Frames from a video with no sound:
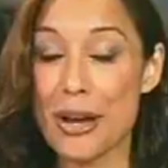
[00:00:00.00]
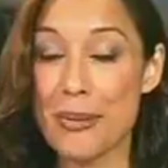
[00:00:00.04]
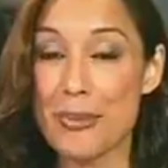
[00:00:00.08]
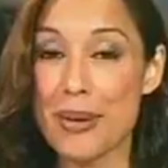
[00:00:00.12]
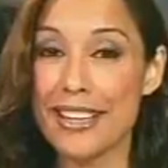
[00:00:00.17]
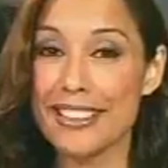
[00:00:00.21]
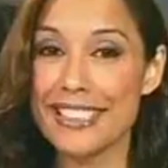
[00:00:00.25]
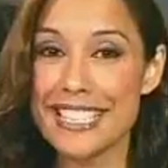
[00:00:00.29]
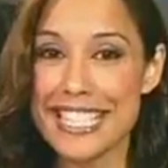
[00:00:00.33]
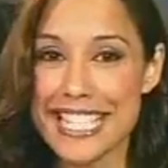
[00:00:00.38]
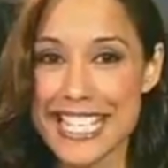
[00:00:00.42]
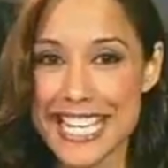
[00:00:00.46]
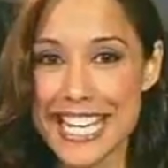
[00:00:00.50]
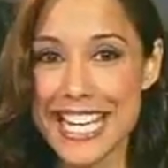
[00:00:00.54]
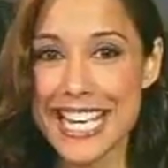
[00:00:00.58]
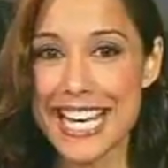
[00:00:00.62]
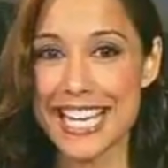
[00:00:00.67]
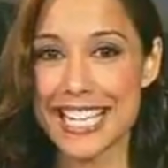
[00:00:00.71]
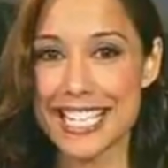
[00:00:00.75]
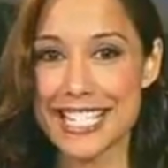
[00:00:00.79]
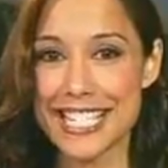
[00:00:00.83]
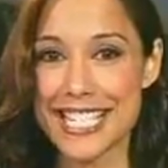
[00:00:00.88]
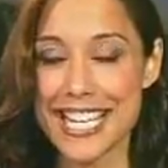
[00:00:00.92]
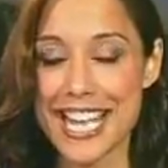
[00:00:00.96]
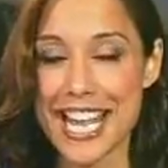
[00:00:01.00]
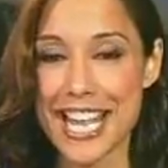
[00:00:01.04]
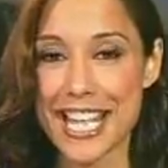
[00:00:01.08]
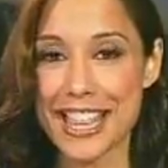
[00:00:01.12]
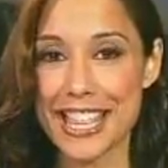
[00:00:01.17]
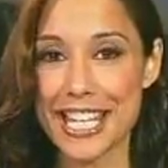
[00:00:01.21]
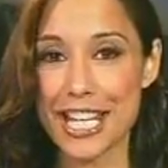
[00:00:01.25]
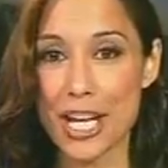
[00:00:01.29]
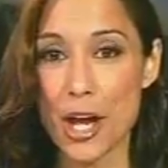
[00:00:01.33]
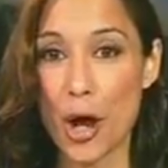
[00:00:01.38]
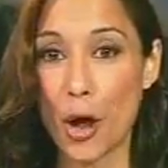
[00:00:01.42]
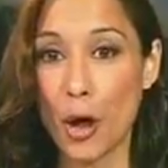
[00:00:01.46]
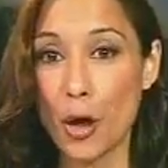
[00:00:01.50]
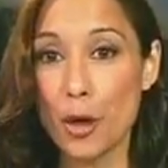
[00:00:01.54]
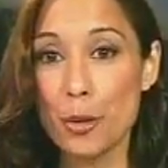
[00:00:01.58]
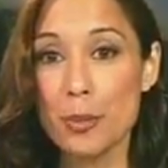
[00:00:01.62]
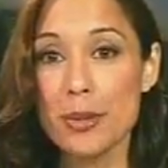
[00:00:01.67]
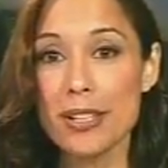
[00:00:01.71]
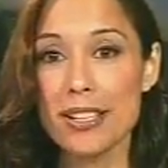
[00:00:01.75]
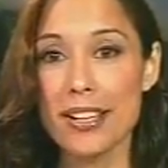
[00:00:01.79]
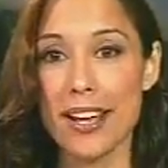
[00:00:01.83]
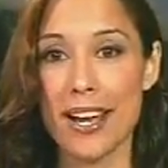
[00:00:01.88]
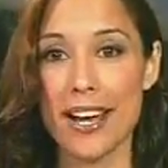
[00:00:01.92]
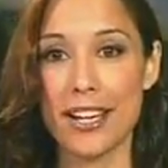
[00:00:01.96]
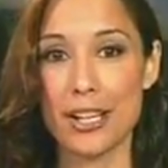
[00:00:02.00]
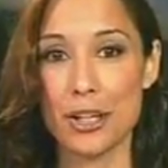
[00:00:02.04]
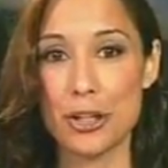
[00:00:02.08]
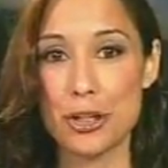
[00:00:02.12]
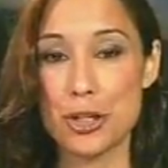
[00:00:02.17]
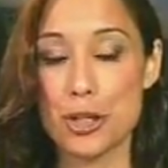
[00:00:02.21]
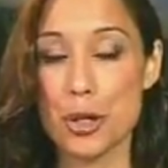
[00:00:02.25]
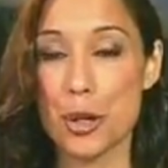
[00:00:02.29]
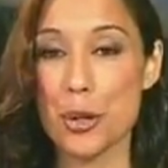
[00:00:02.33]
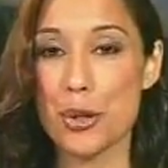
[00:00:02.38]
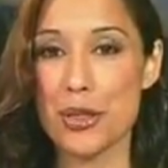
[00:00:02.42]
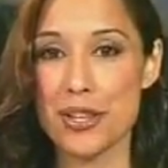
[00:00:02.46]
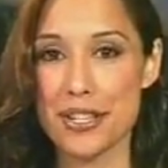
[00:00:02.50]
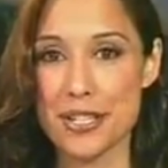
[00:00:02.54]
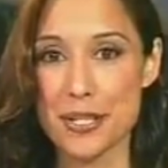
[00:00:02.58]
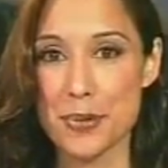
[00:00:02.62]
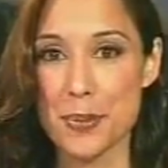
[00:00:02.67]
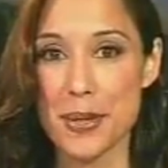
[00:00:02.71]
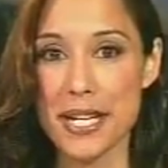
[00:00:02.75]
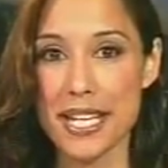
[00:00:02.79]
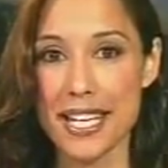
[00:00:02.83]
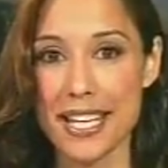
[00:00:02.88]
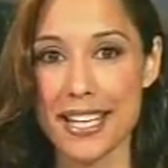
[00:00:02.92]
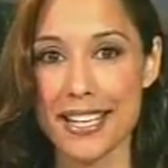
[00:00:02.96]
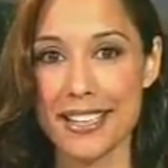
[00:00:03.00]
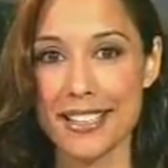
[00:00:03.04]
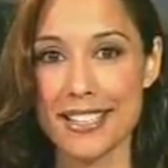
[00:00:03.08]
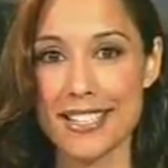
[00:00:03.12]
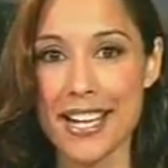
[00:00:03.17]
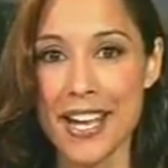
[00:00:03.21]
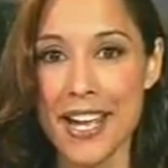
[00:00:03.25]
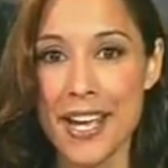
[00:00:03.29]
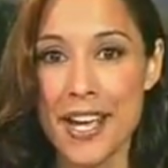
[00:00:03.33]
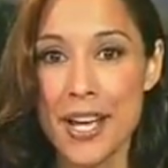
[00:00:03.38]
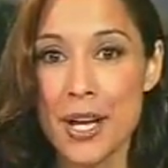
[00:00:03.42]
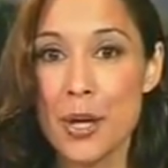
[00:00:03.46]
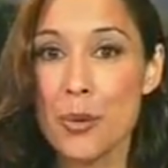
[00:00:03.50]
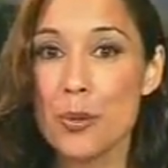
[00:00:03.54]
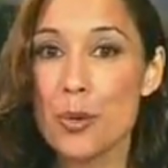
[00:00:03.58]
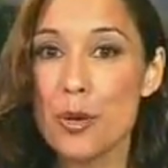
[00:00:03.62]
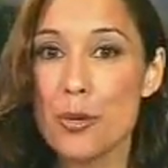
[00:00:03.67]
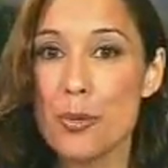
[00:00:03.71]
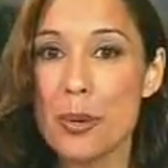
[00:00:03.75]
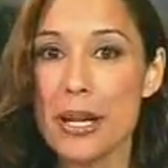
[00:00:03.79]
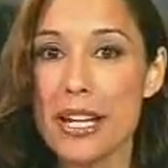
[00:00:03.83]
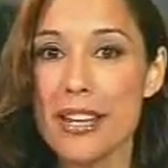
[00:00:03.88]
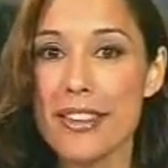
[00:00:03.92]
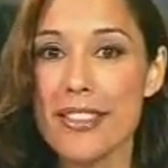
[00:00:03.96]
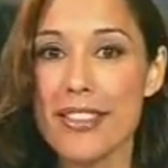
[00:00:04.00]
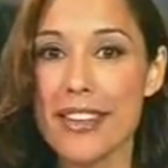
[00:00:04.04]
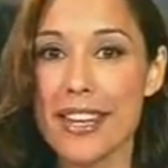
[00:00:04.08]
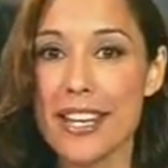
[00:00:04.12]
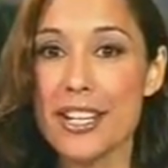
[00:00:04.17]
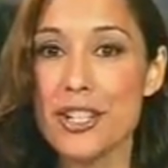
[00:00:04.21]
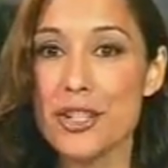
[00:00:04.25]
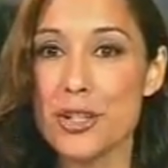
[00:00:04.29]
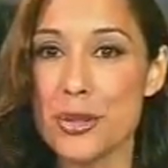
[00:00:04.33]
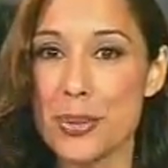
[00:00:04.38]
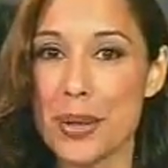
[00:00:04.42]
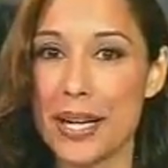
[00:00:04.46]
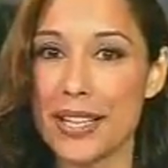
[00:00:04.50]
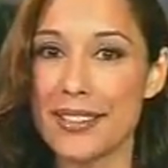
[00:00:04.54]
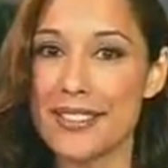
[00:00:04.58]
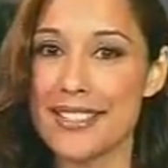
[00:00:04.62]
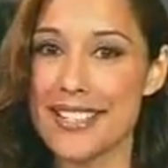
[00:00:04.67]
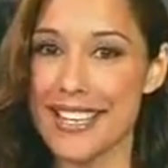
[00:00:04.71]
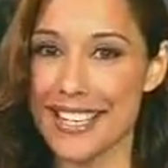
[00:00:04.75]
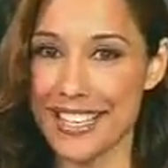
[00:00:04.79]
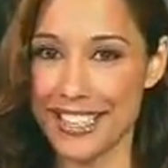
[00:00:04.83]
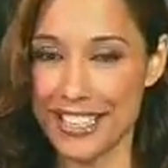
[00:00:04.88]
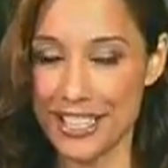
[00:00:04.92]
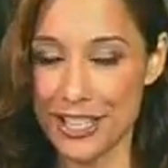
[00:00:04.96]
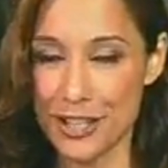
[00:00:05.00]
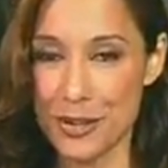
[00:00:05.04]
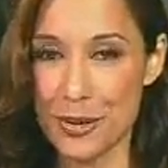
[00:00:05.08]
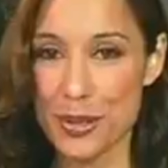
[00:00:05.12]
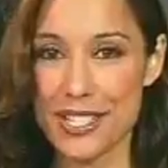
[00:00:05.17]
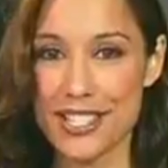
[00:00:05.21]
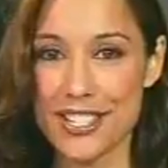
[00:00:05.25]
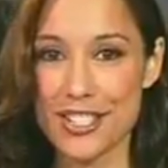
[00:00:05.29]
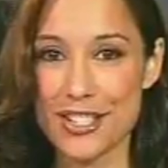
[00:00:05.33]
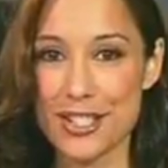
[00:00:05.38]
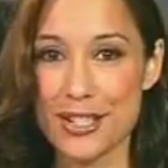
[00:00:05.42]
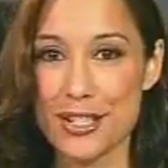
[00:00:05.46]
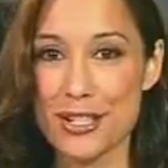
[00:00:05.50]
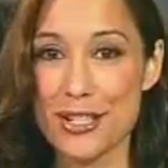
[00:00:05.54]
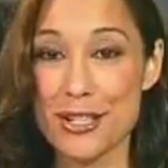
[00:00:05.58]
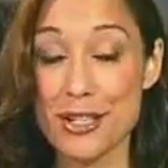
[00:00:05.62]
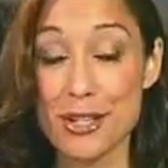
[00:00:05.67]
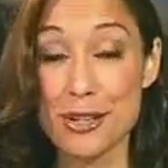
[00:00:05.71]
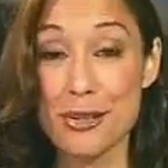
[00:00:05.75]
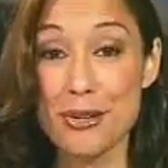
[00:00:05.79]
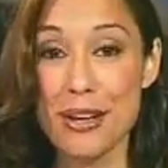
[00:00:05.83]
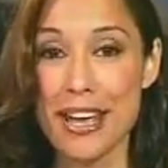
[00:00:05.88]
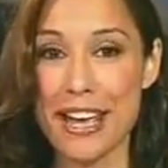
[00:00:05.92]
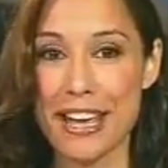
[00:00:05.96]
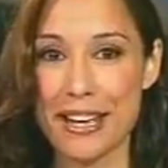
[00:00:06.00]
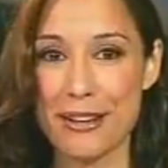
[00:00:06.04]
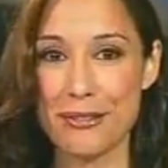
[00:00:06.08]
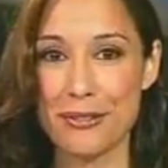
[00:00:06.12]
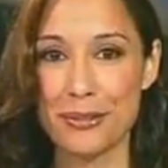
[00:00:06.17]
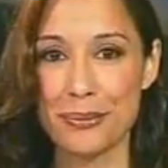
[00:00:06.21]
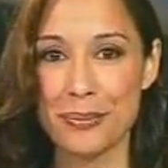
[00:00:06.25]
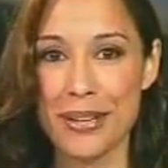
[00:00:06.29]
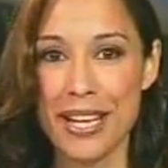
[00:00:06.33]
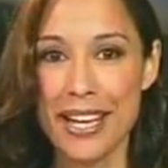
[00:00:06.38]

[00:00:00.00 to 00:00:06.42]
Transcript: and see us at the Home and Garden Show this weekend. We'll be there to answer any questions you have.